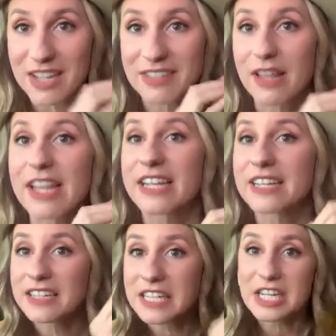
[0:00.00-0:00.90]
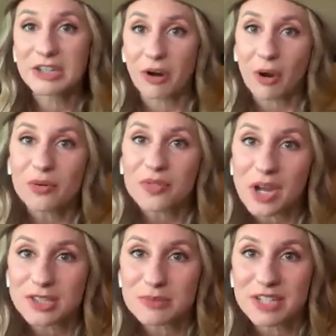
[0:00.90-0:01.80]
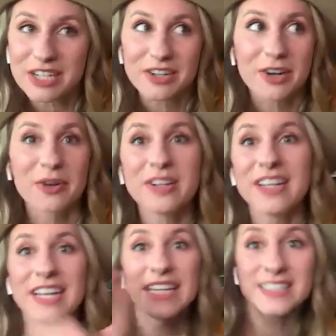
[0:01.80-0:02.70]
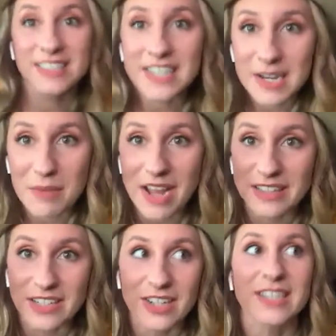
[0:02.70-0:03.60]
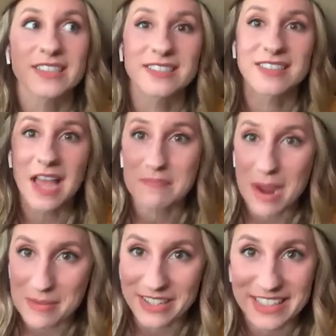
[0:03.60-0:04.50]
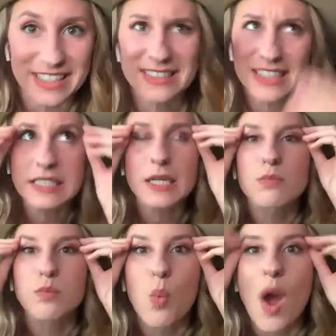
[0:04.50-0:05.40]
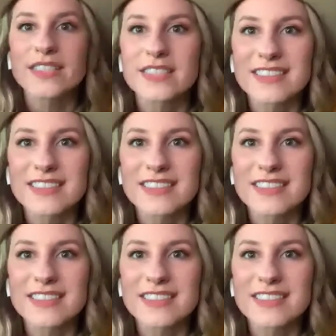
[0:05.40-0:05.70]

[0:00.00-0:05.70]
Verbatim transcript: my like hero, the ultimate hero, is singing my lyrics and my melodies. That's what.